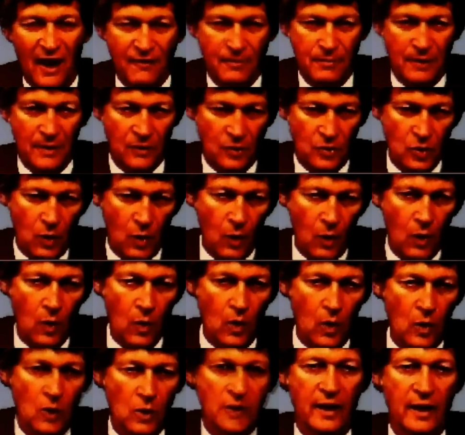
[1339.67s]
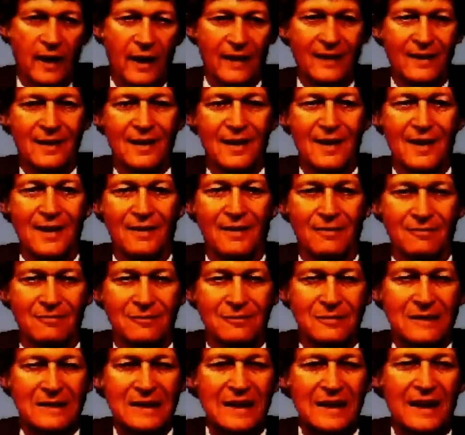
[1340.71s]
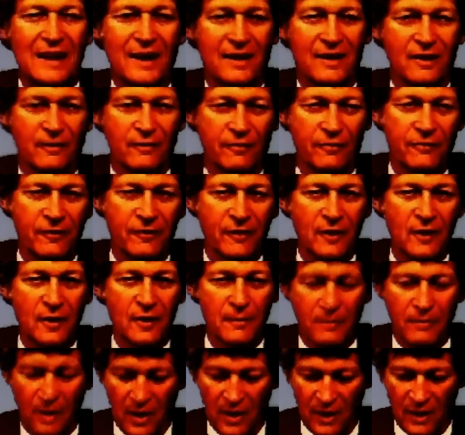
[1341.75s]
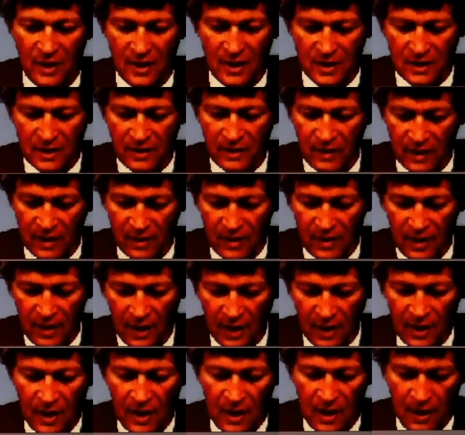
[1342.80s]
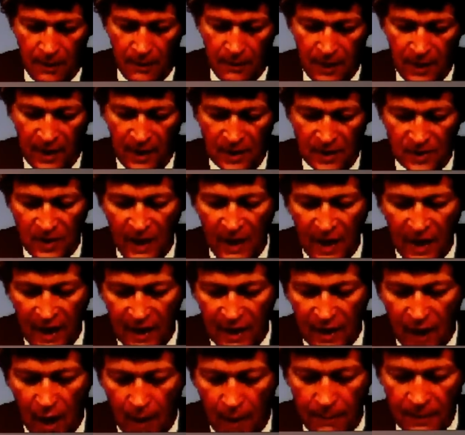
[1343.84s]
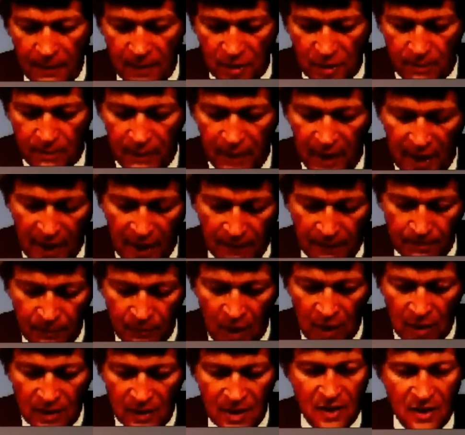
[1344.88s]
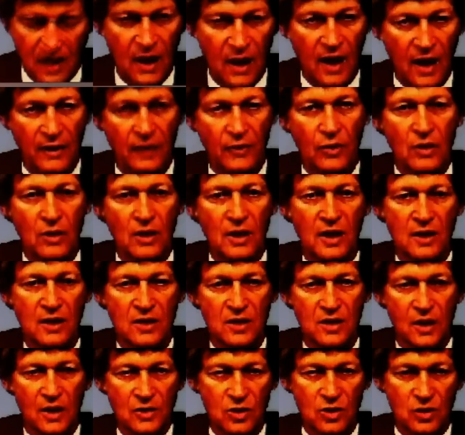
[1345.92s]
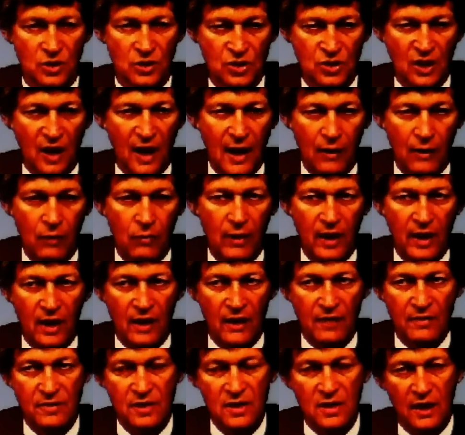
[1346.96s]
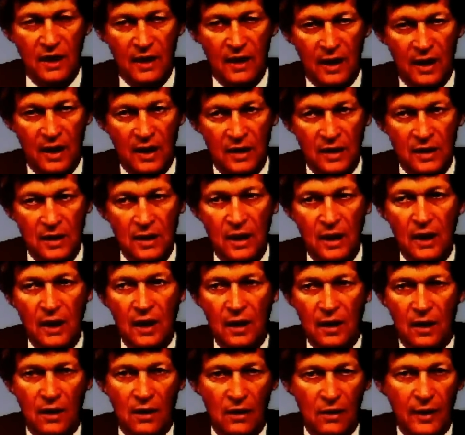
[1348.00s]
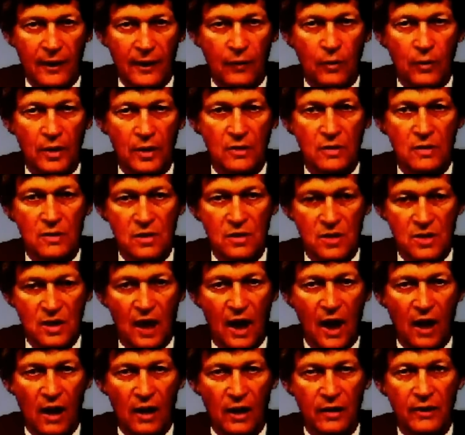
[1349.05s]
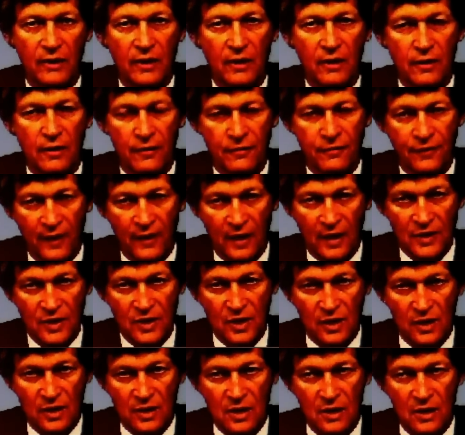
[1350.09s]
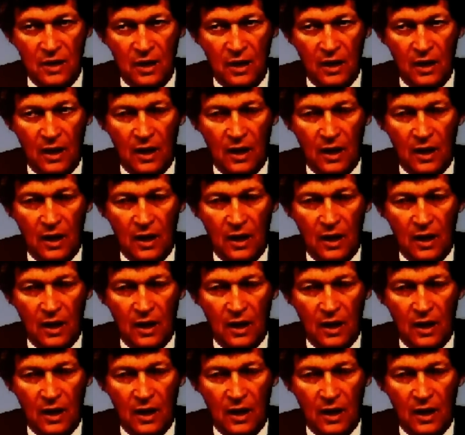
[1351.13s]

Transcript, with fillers: I've been told, and I can't really confirm this, that the biggest hangup has been discontinuities such as shock waves and liquid-solid interfaces.